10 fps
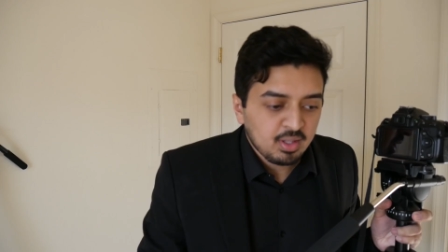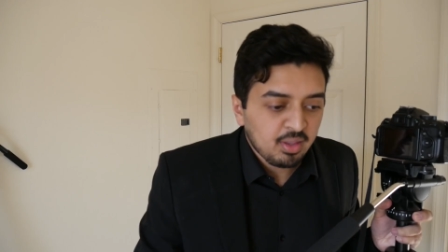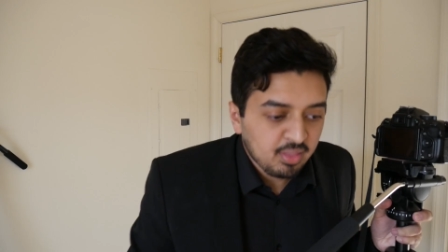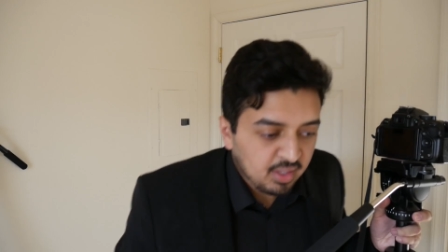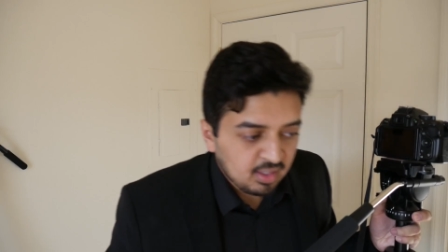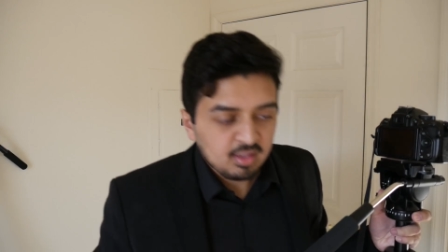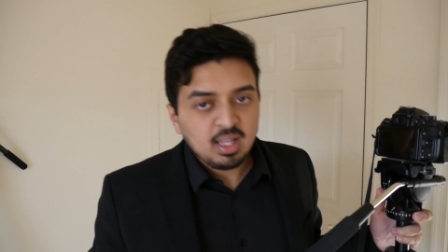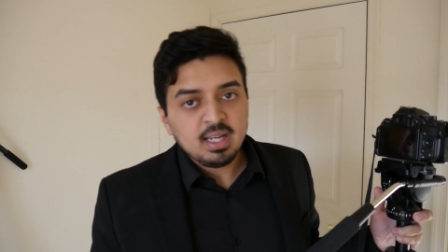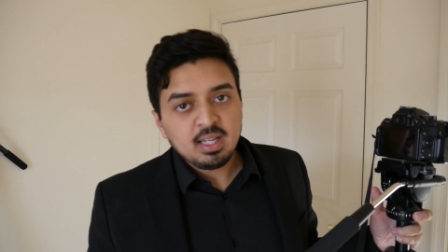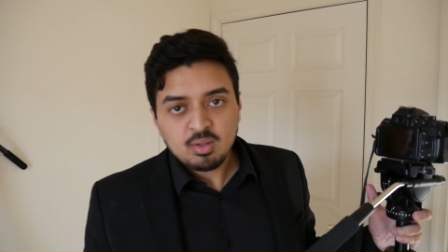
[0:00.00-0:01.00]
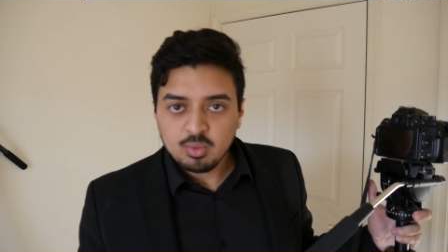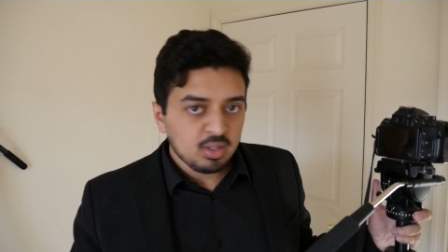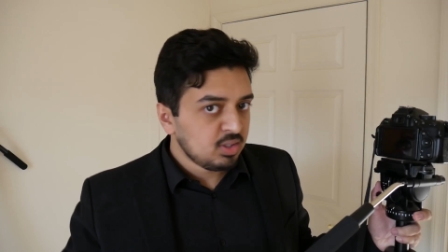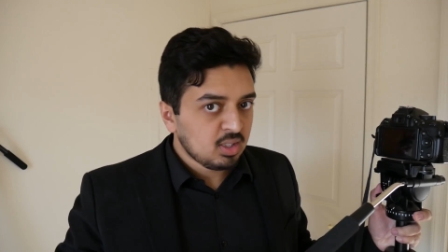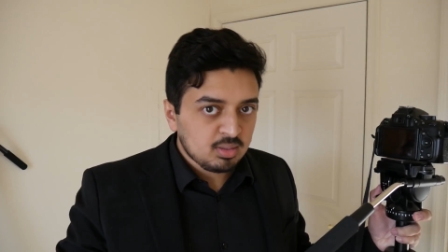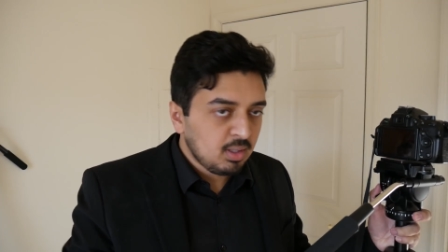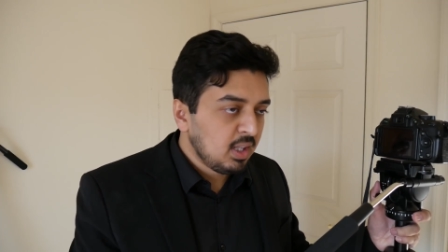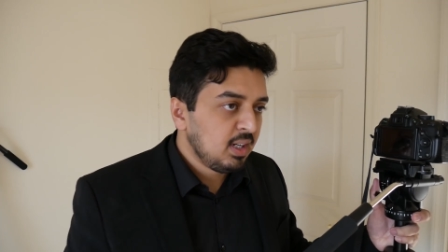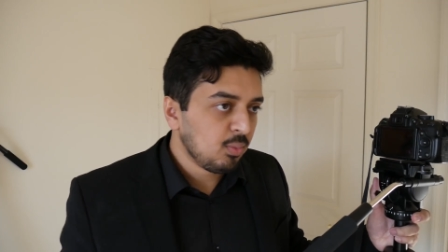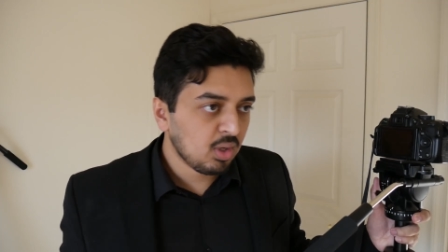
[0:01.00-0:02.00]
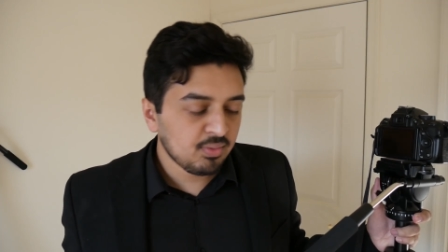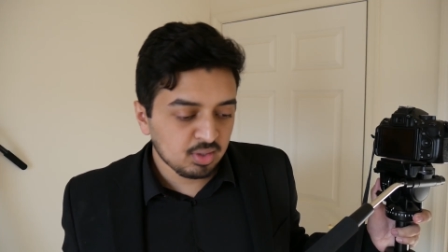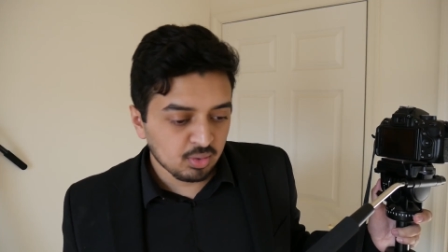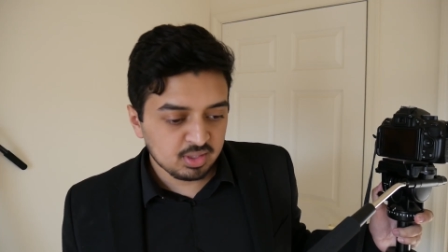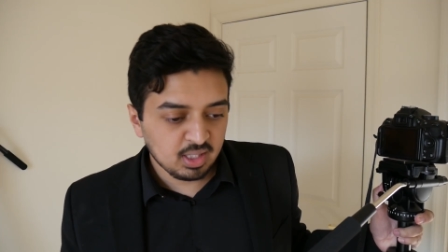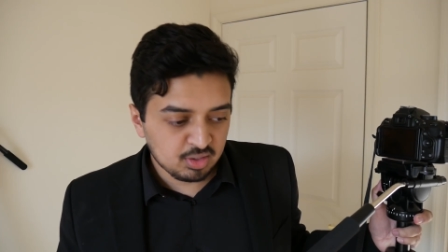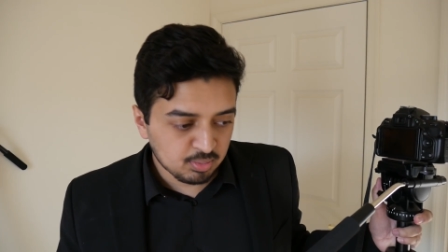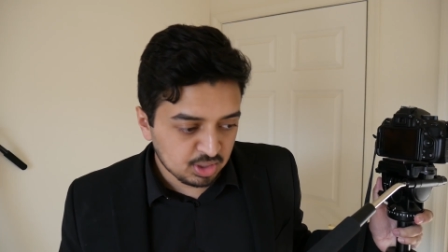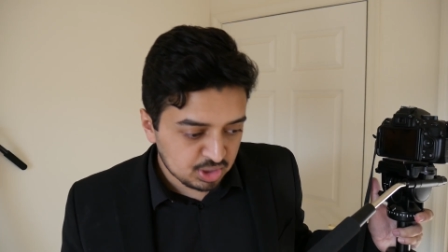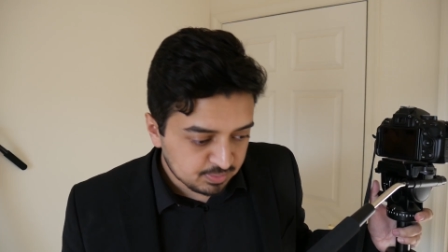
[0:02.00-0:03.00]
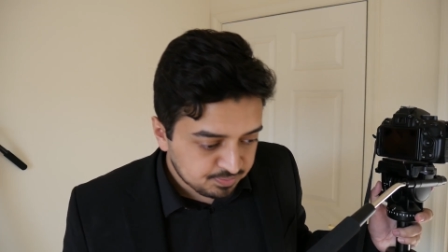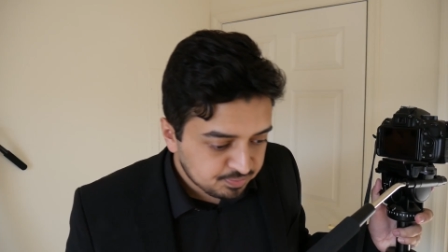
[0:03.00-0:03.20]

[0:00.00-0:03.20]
The other thing, lighting. We already talked about lighting. We don't have to go into that too much.